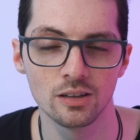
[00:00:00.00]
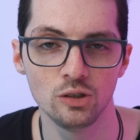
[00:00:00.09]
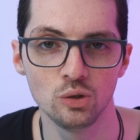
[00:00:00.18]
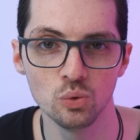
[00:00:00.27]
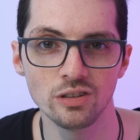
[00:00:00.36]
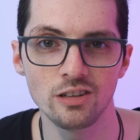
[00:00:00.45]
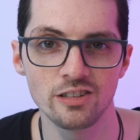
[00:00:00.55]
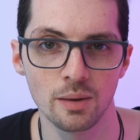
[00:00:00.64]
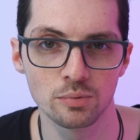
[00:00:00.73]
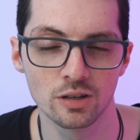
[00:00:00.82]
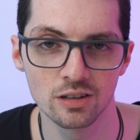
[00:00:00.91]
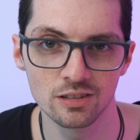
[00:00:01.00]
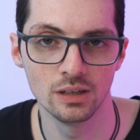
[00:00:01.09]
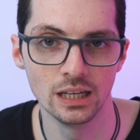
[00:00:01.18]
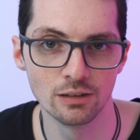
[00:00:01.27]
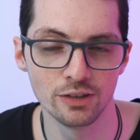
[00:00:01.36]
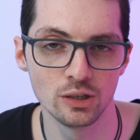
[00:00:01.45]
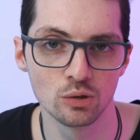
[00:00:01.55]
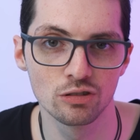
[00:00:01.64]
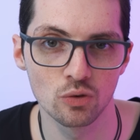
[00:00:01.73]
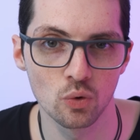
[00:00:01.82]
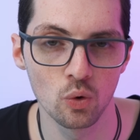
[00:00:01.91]
use the chapters in the video
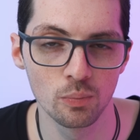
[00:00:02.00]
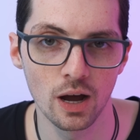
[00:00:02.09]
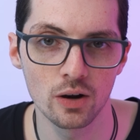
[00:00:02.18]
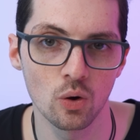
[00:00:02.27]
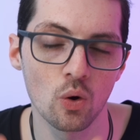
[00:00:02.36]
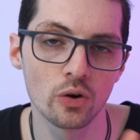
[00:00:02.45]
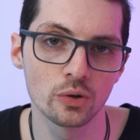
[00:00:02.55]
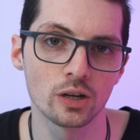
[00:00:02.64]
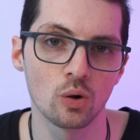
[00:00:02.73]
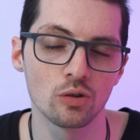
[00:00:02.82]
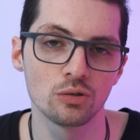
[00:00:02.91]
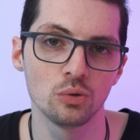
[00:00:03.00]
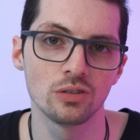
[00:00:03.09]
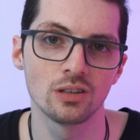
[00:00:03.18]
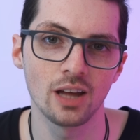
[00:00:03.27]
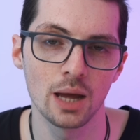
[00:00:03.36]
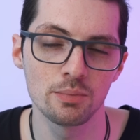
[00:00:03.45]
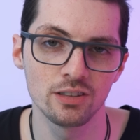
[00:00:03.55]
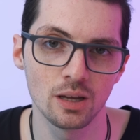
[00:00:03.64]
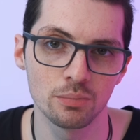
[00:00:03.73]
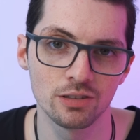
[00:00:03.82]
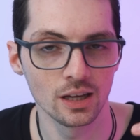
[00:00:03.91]
scroll bar or you can also use the
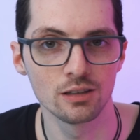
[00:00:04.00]
timestamps.